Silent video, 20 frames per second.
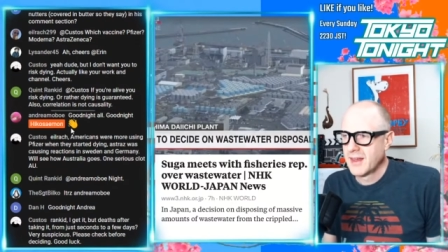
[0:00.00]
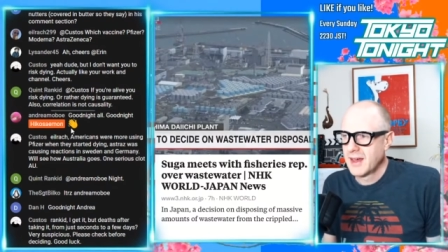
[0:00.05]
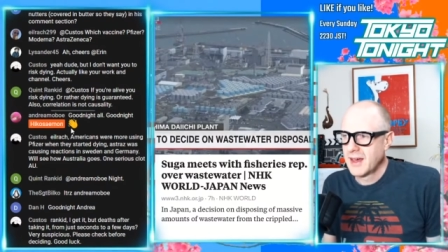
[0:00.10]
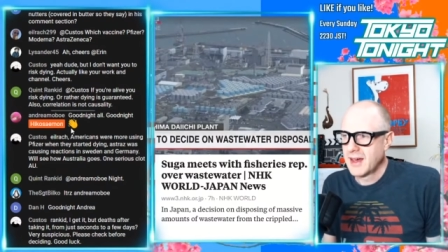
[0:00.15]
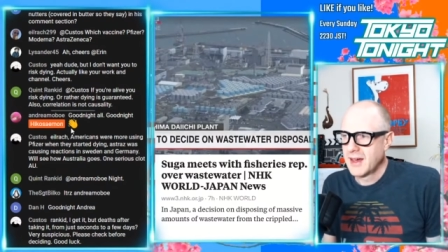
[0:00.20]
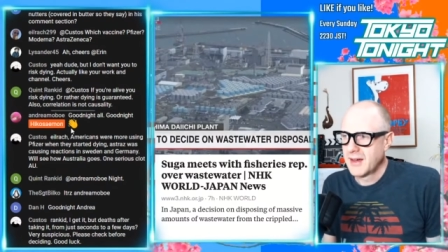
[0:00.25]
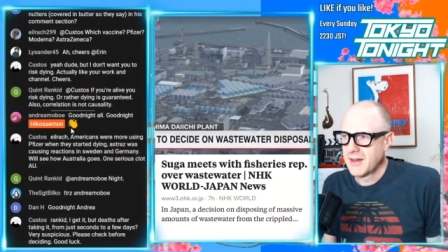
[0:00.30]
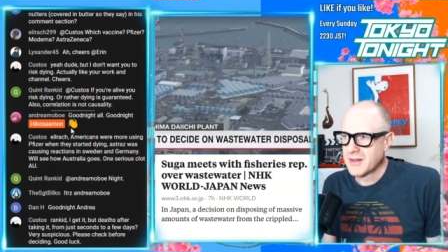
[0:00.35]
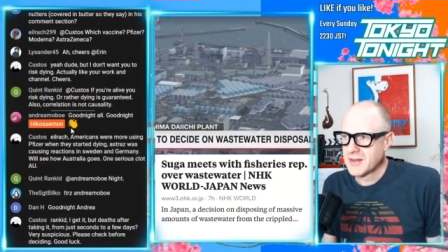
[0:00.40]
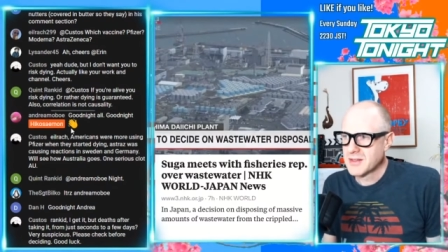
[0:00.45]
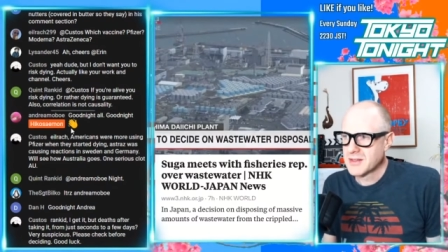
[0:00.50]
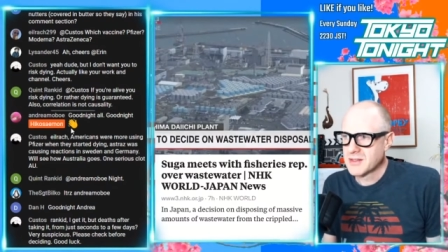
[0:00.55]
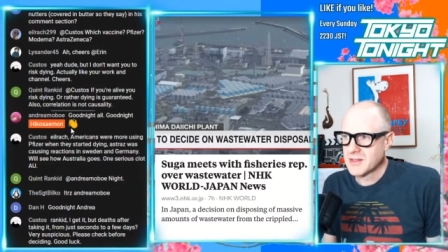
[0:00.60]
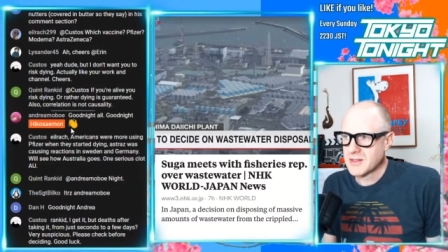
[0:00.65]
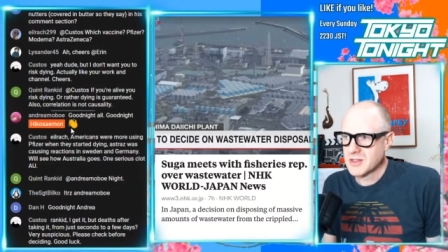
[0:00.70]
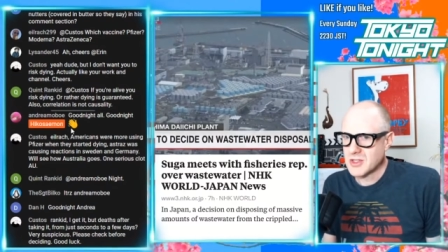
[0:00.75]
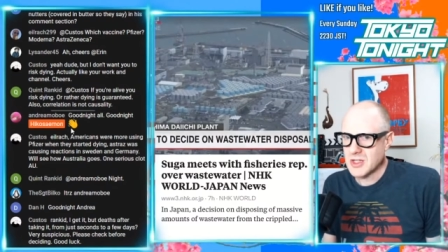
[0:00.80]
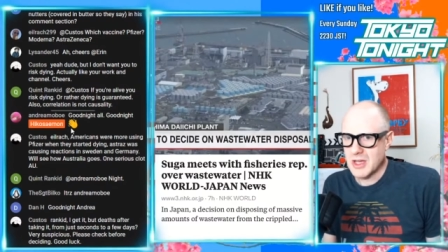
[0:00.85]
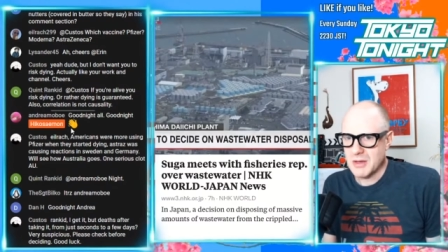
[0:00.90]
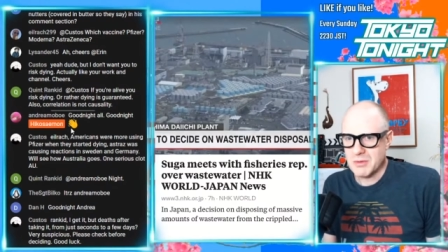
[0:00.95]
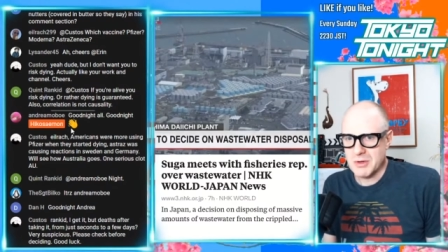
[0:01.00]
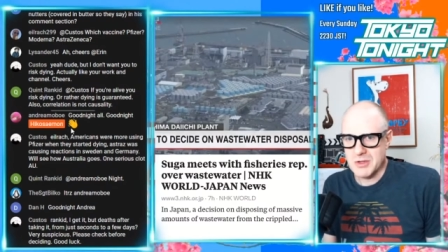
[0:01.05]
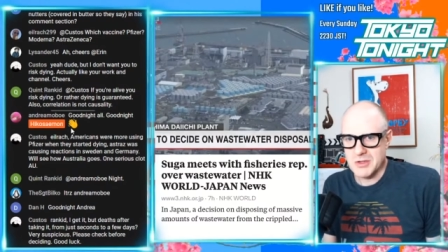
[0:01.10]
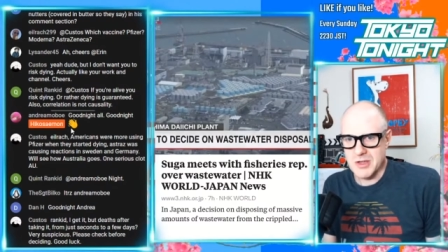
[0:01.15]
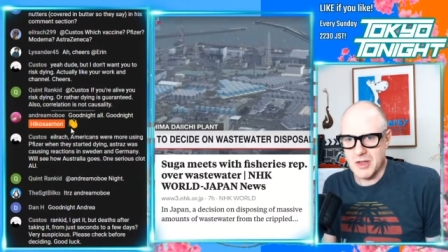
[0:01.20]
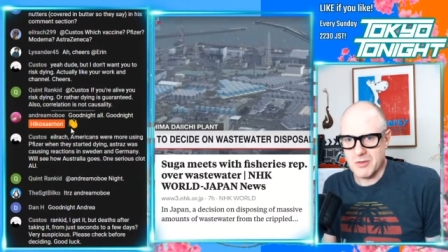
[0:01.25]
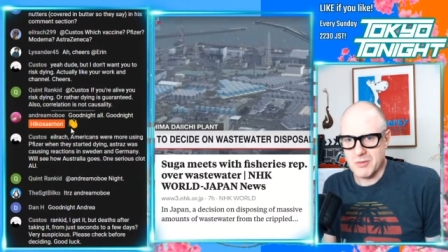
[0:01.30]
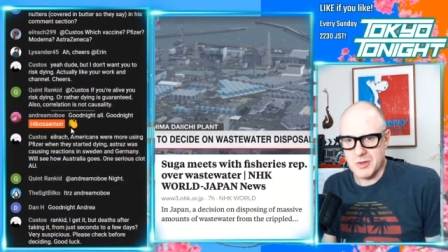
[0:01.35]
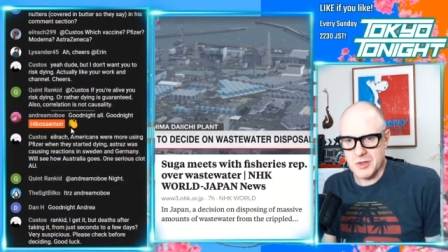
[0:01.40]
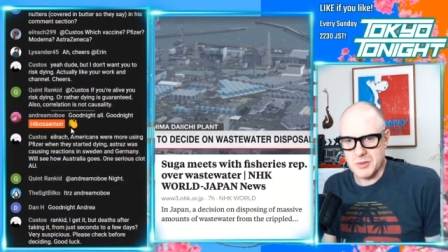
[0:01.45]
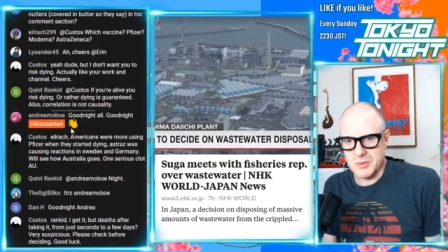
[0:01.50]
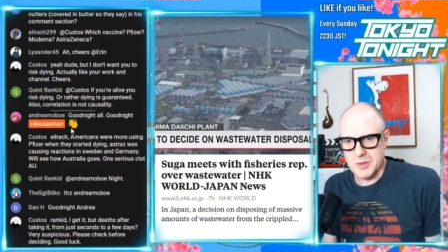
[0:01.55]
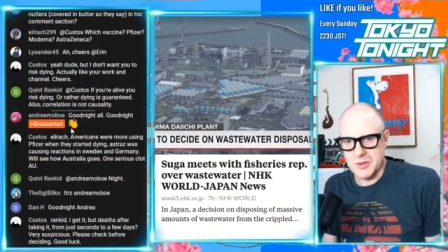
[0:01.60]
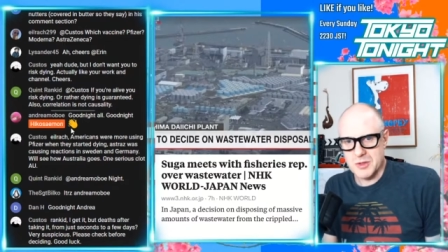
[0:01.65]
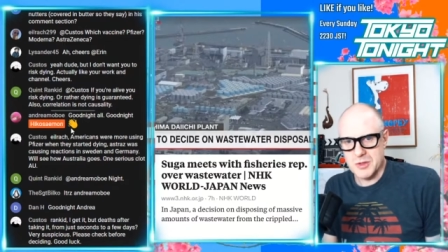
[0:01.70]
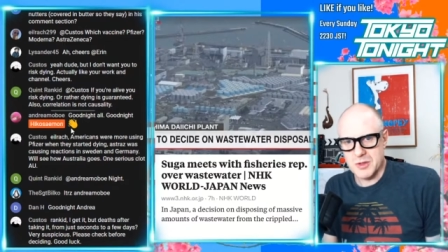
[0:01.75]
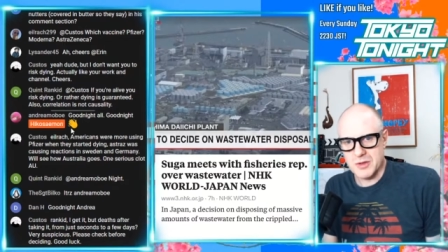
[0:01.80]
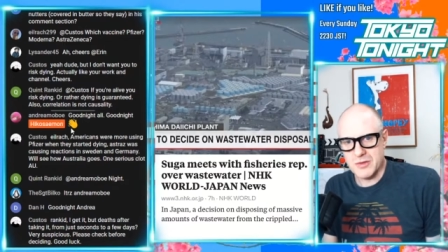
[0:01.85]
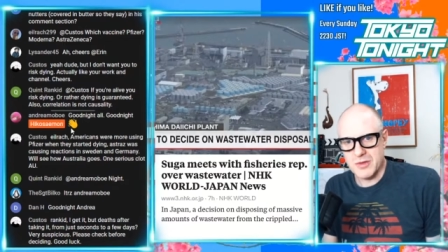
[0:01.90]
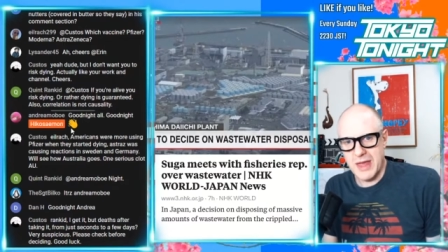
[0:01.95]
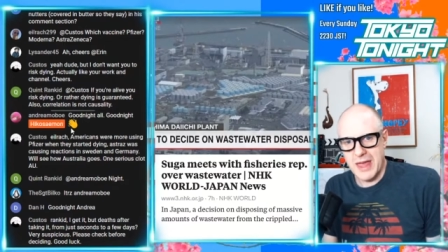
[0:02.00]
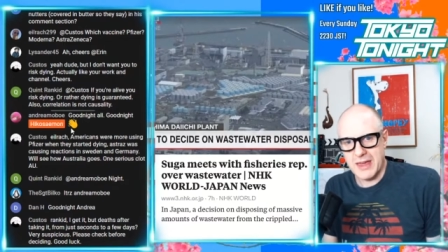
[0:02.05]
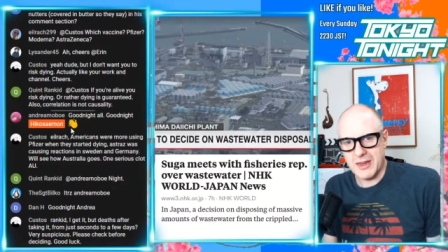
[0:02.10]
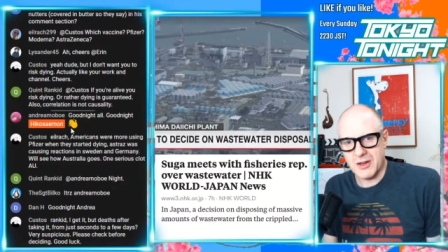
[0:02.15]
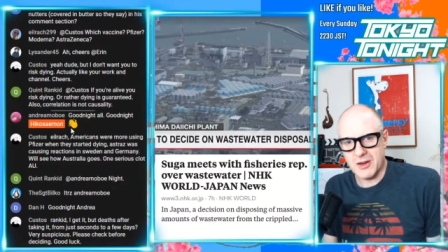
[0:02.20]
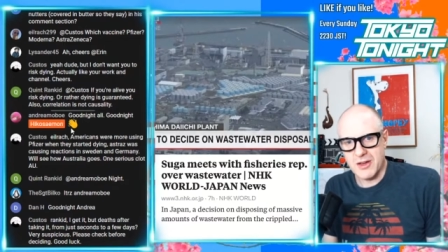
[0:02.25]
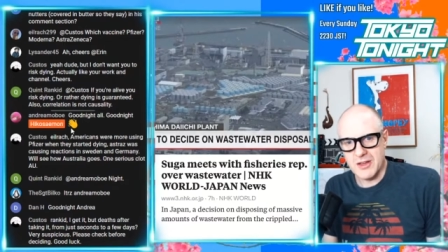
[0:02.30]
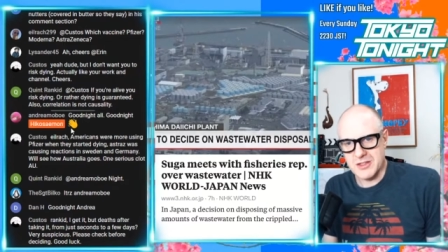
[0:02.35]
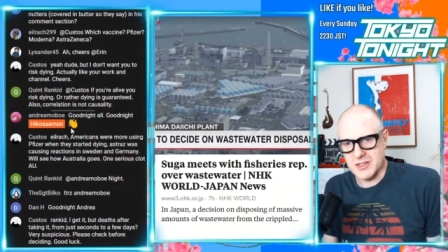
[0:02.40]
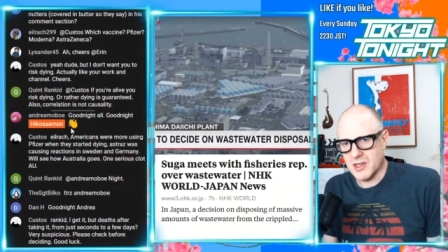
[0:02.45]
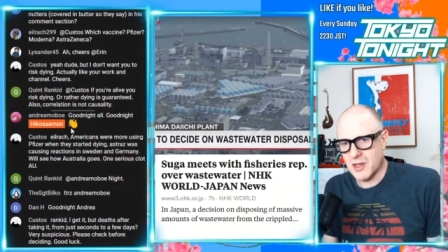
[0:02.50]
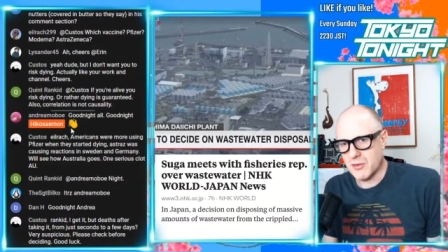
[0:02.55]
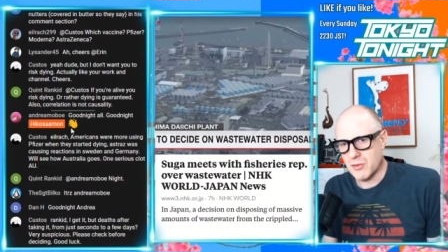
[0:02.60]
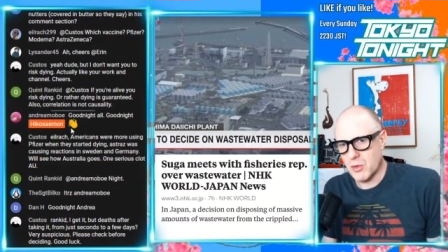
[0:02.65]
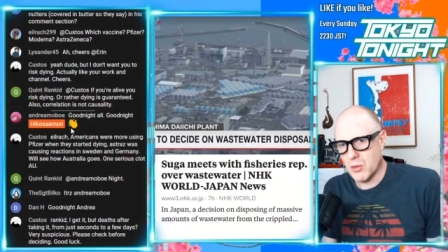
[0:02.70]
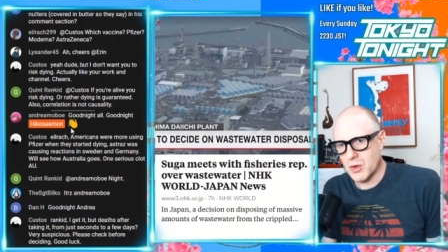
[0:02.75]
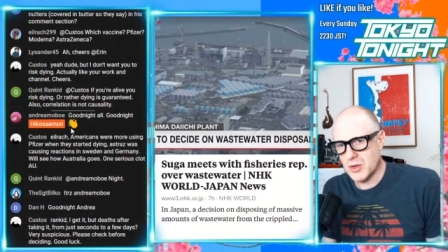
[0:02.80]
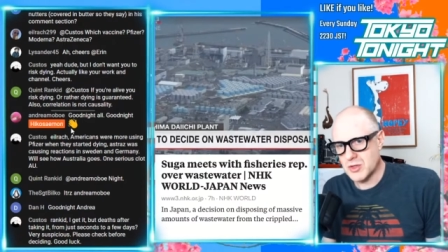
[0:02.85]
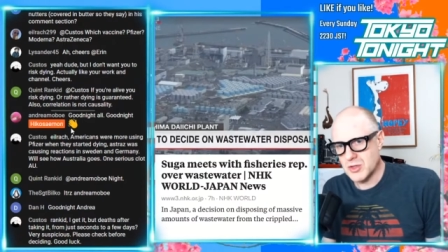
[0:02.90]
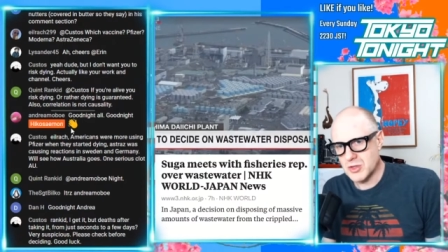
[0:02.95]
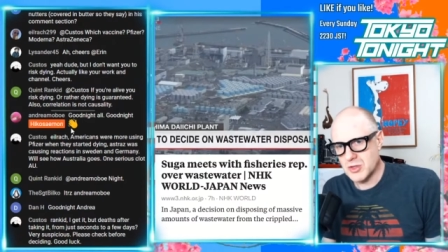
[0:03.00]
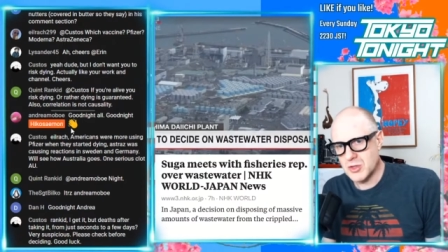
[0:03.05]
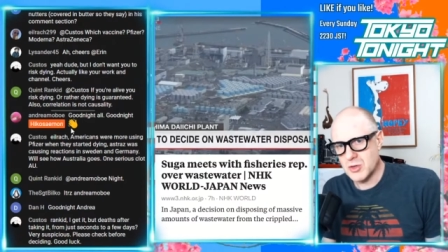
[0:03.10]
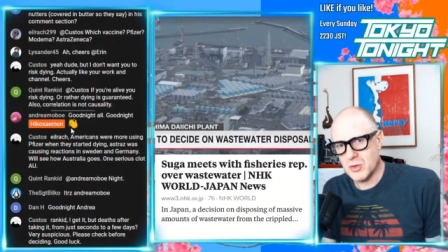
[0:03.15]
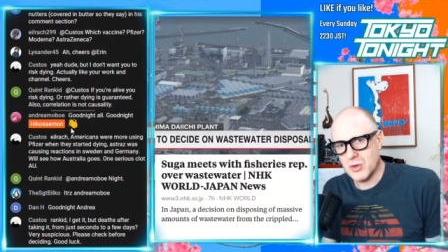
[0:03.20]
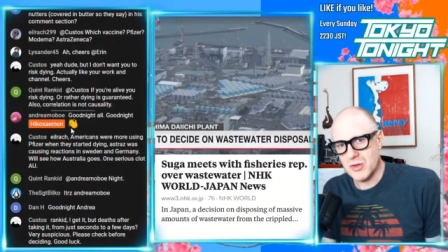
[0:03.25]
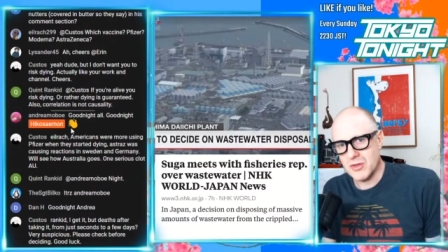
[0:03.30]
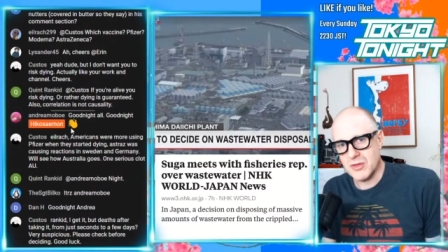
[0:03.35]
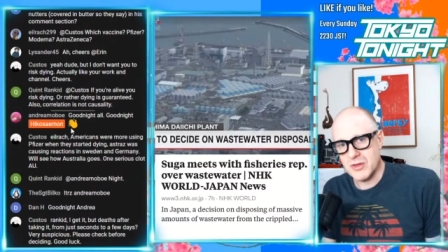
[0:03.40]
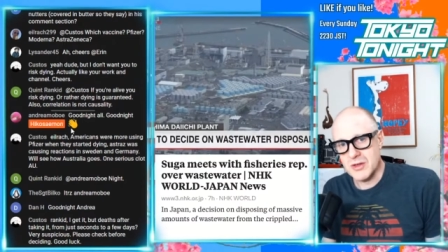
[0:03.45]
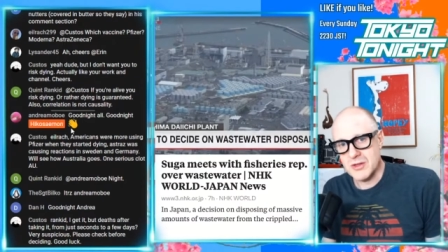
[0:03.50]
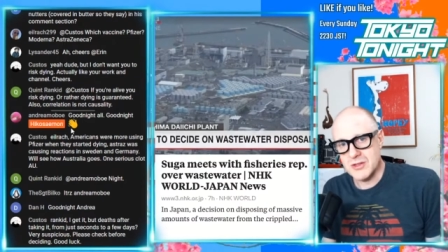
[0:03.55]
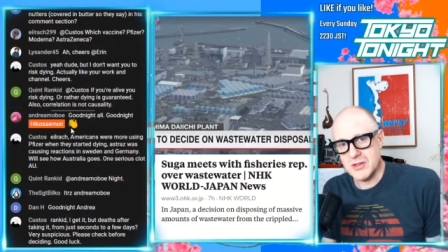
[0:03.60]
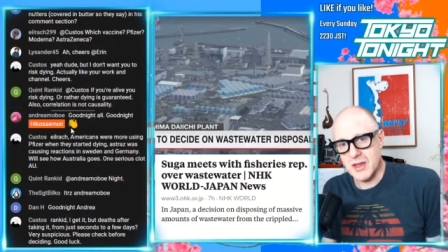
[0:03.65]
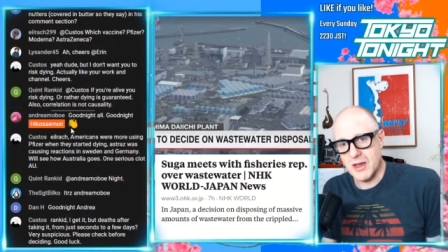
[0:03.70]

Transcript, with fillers: Uh, so the Japanese government's been sort of agonizing over what to do with this,